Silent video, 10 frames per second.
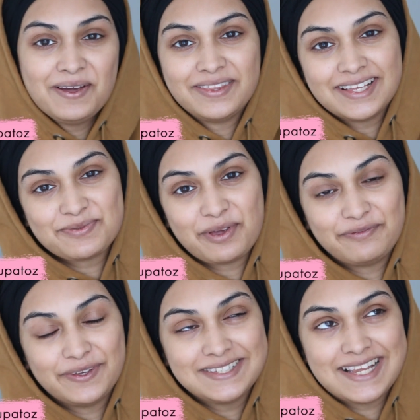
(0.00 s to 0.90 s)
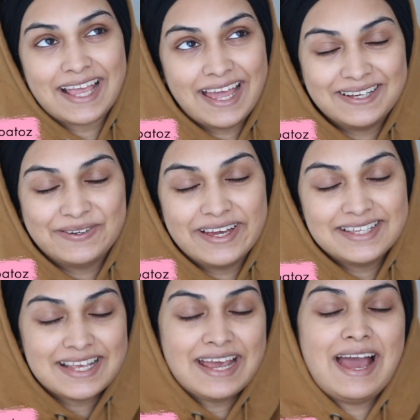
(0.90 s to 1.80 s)
That's what it feels like
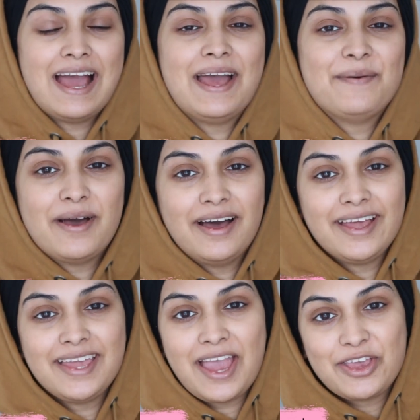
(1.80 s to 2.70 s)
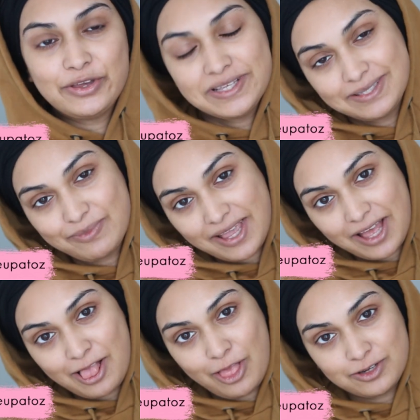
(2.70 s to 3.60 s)
anyways. I used to make
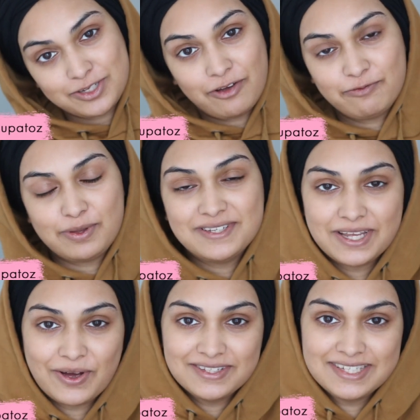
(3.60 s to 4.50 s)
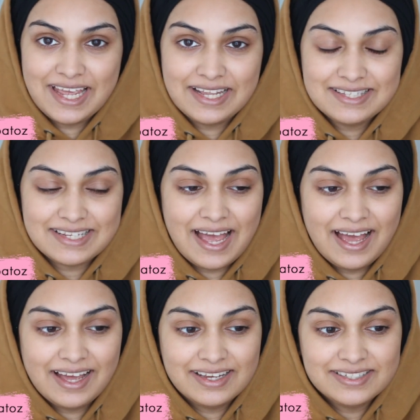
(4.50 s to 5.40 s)
a lot of beauty content,
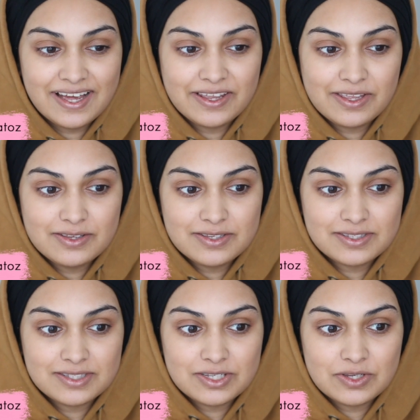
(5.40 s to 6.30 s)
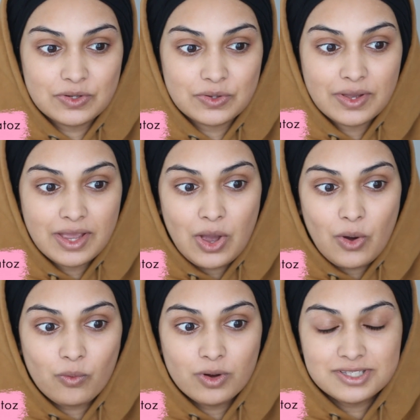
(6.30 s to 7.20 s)
and I used to
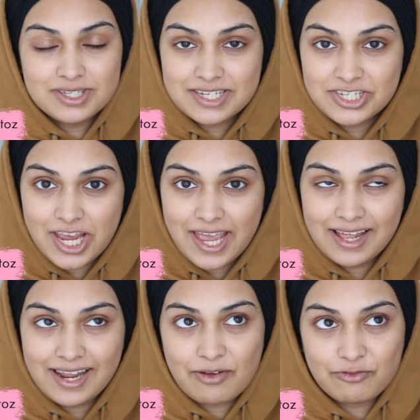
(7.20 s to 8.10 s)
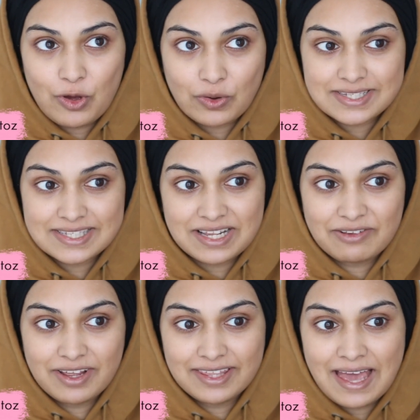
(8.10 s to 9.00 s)
want to share like vlogs and
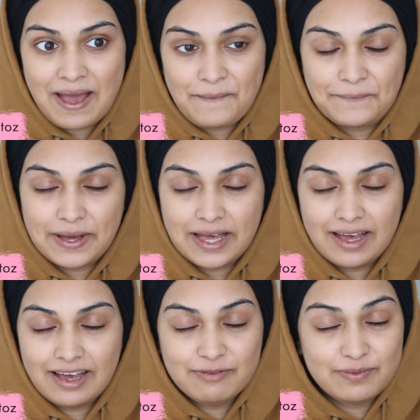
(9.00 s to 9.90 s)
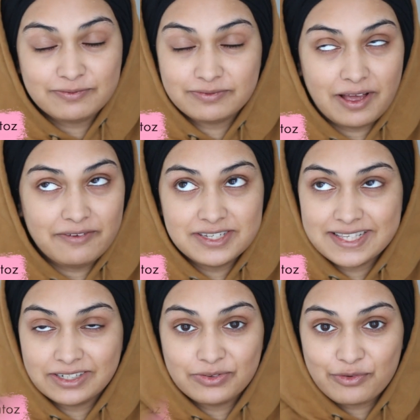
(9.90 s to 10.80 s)
stuff like that, but I've
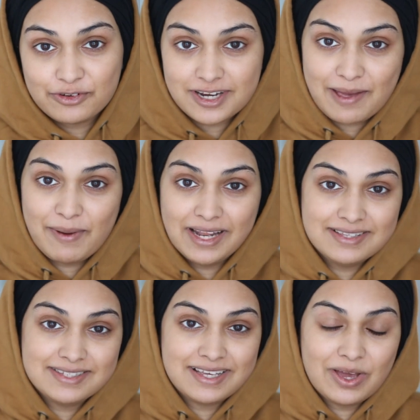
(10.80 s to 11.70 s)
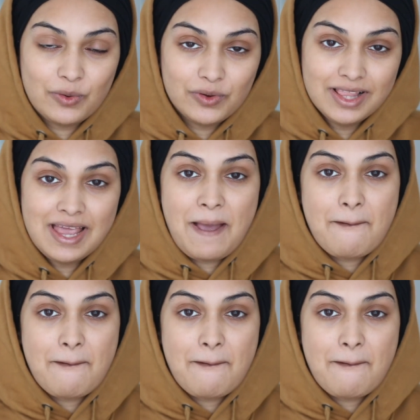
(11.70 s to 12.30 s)
just had an awful time balancing it all.